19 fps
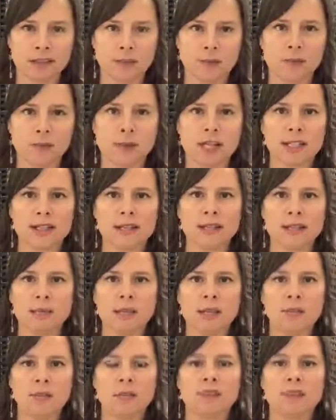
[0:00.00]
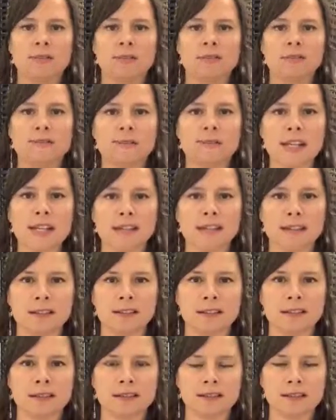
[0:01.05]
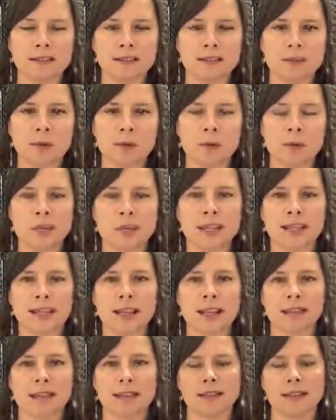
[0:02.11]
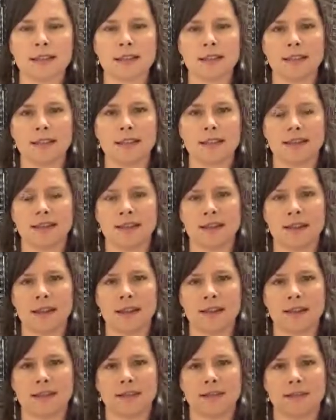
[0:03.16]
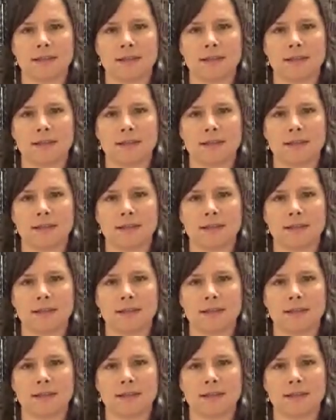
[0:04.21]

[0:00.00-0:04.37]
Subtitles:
for us to be able to feel what we sense is there,